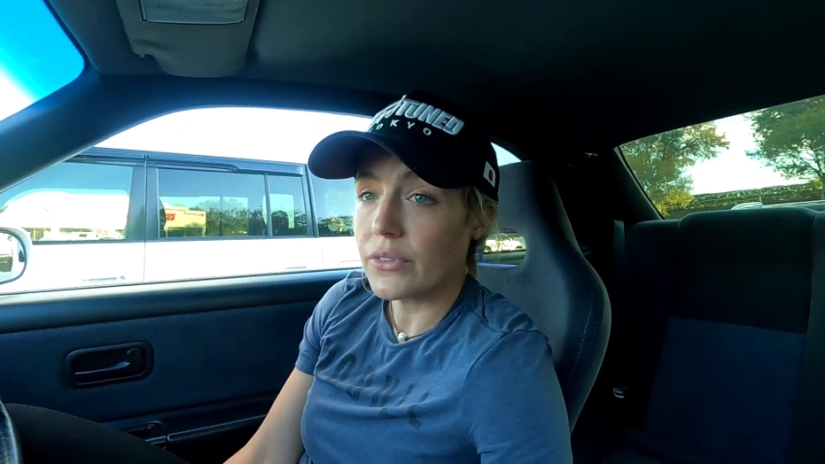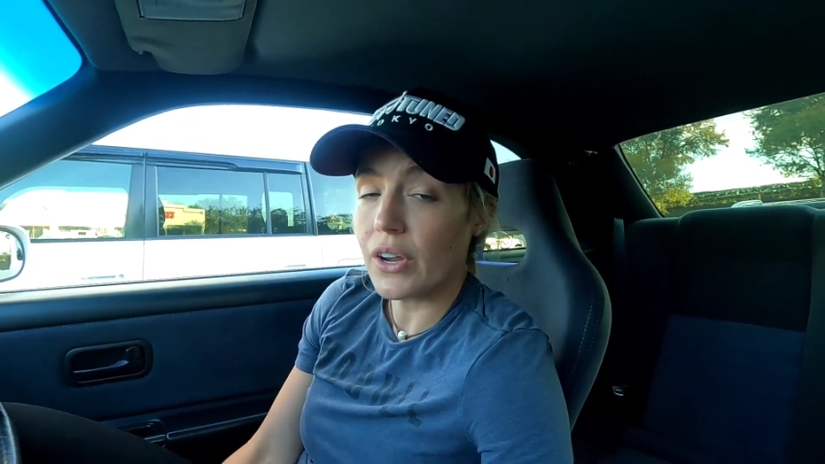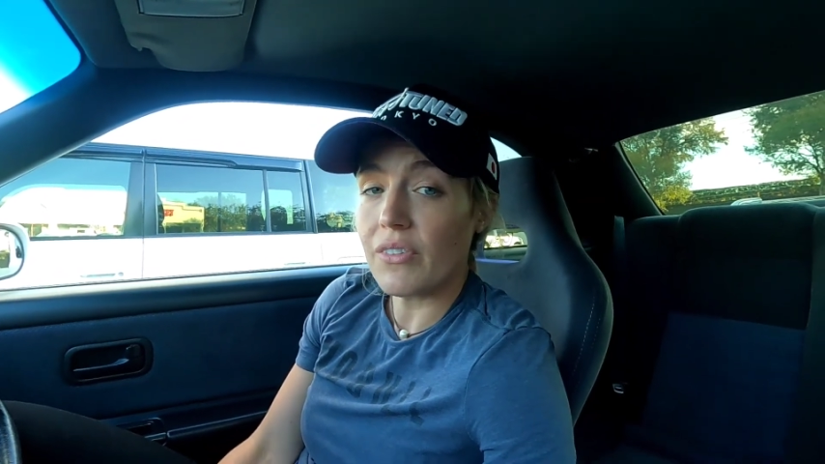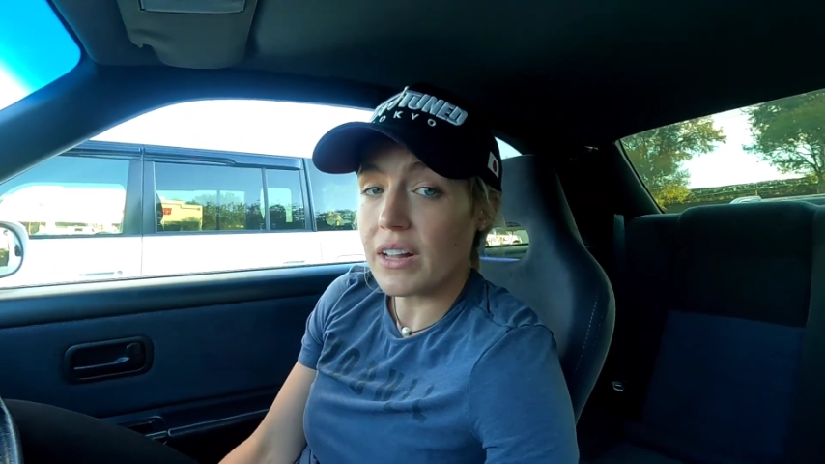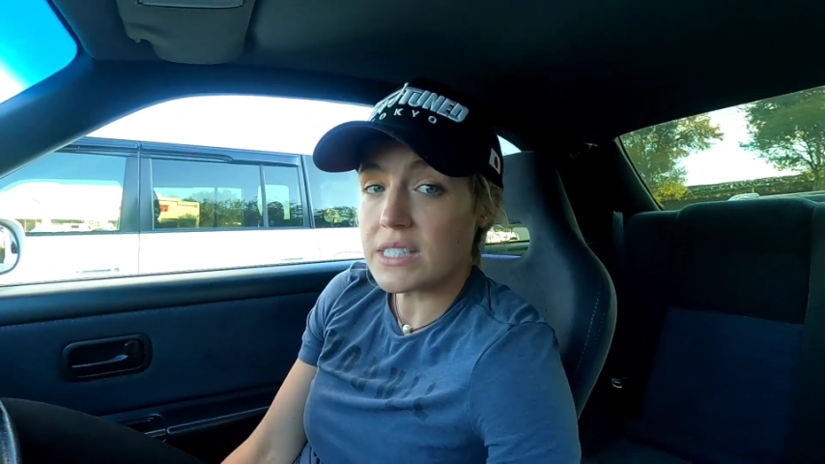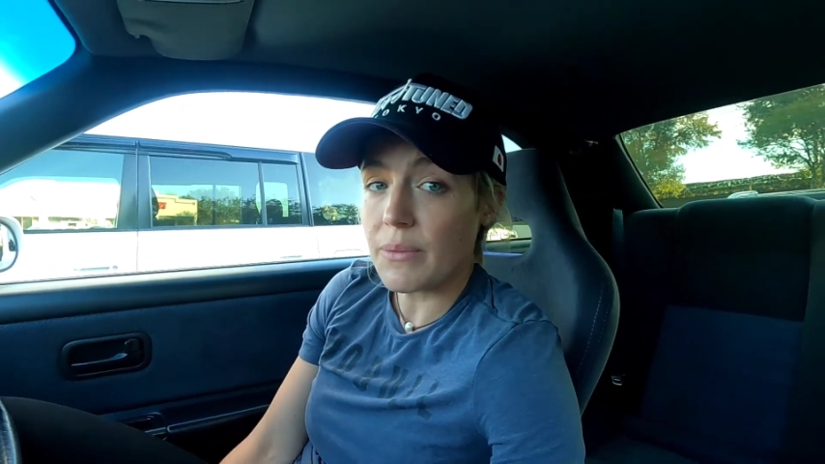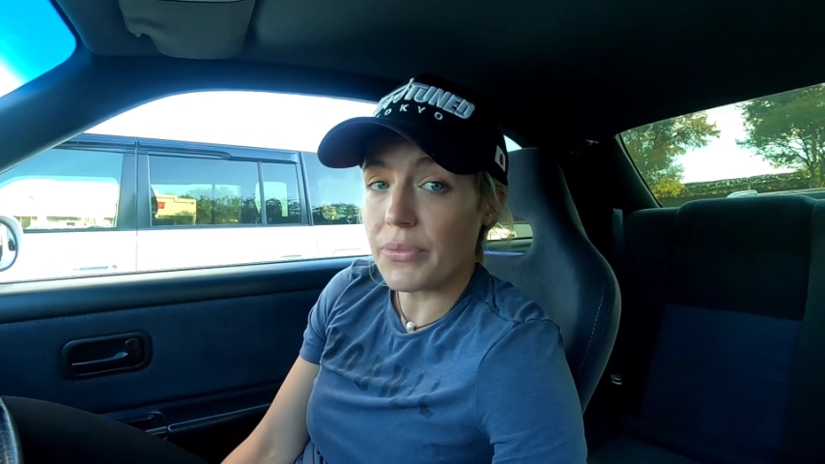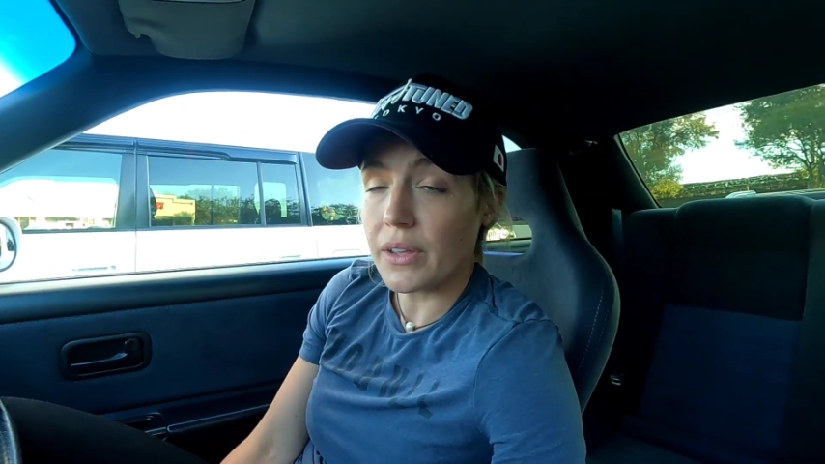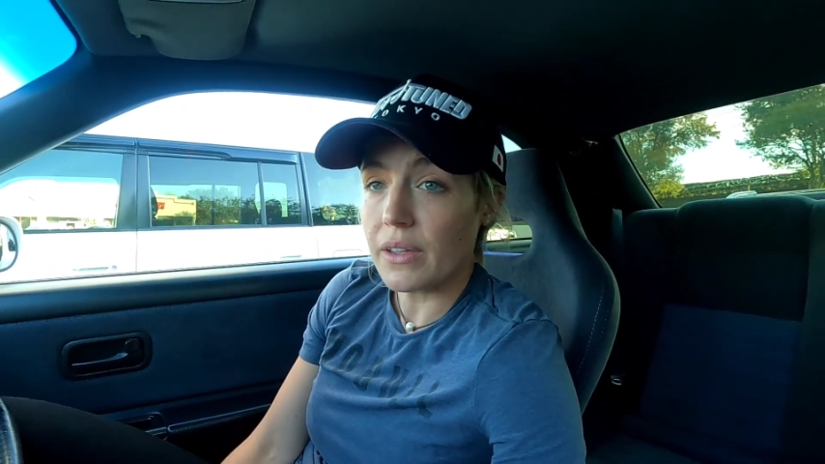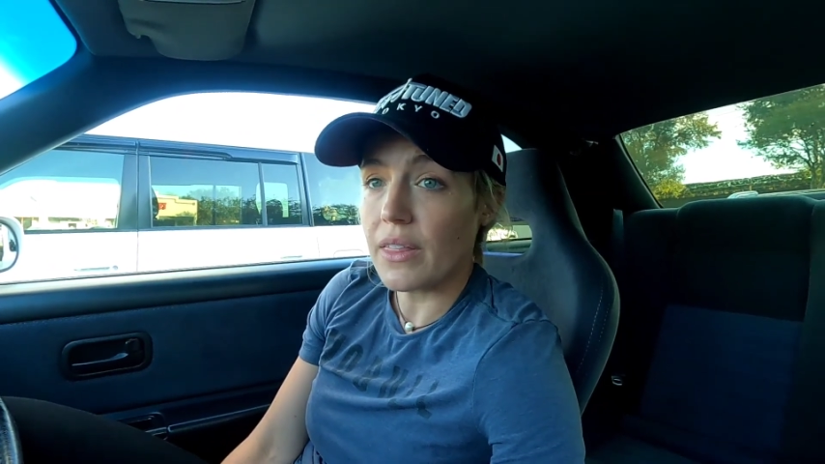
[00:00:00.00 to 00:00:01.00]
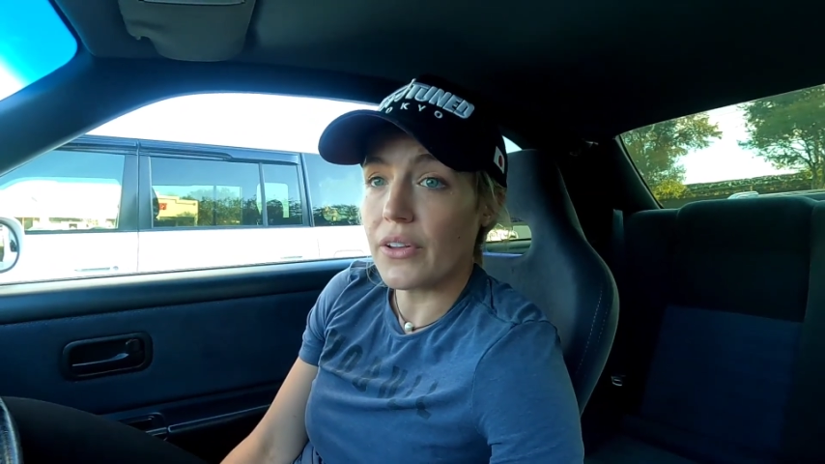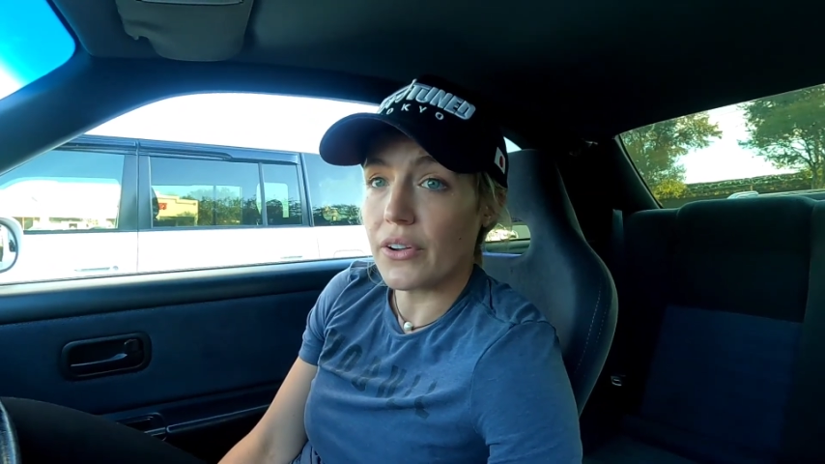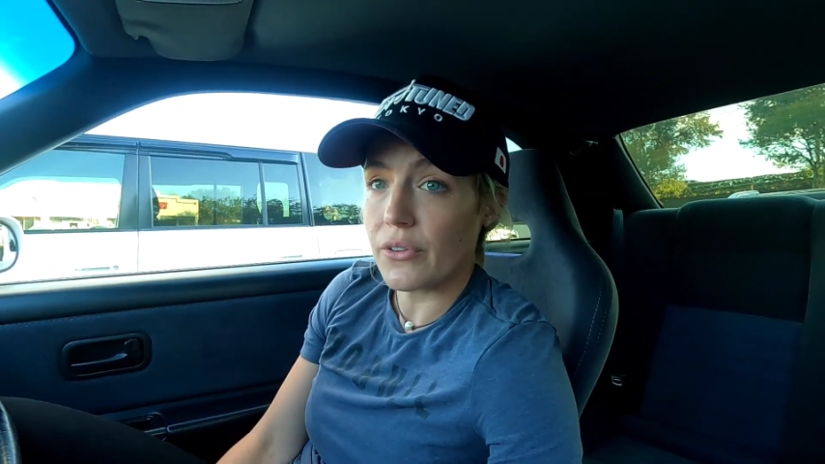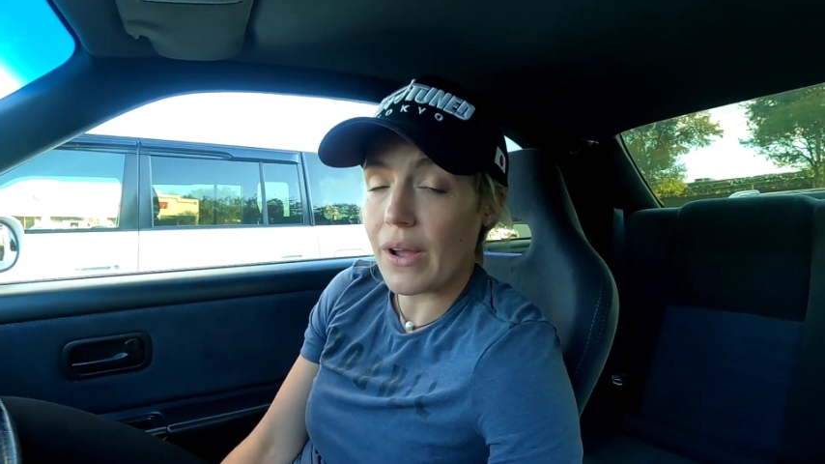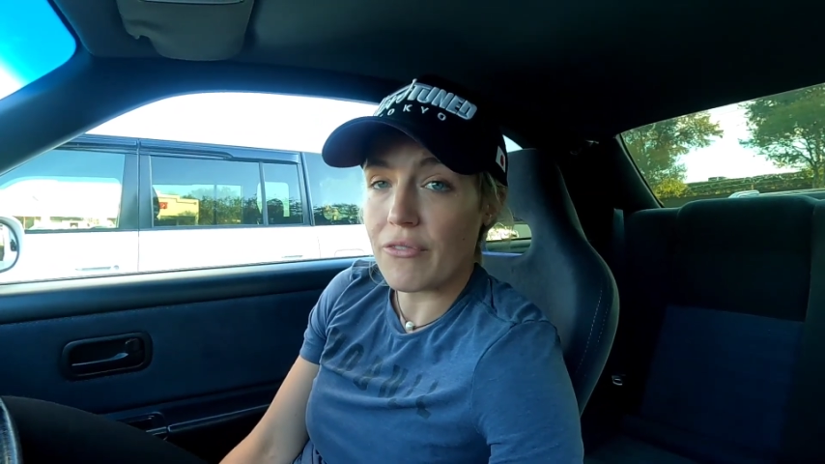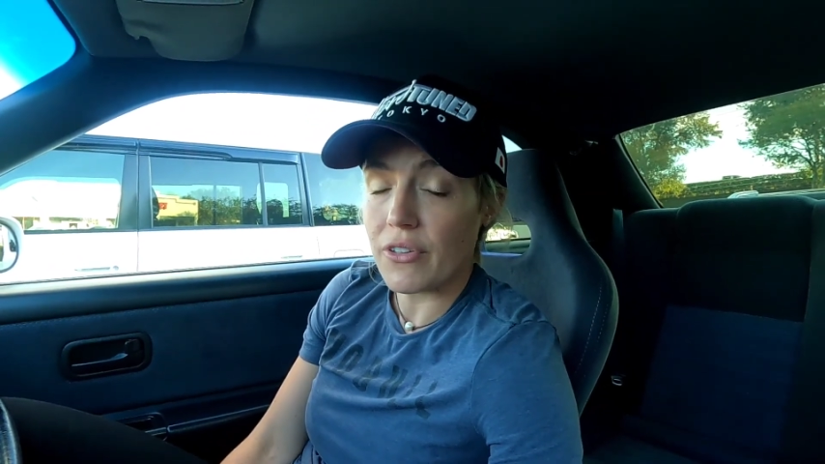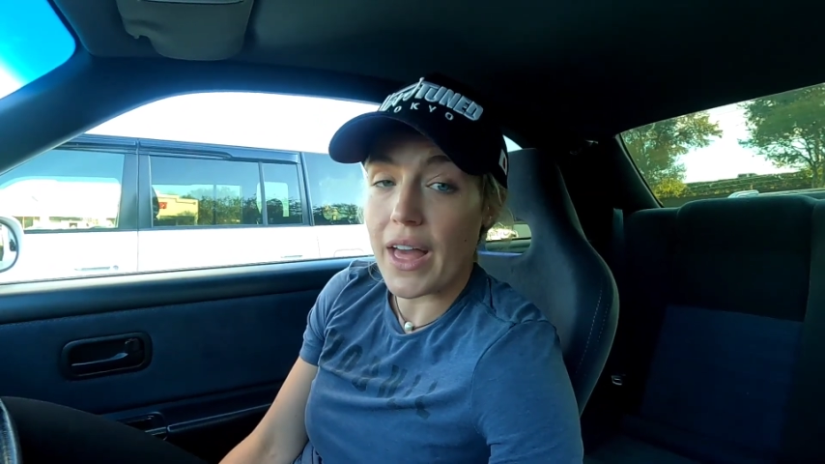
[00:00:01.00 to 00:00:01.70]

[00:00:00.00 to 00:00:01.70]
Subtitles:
They're giving out something, and they're going to raffle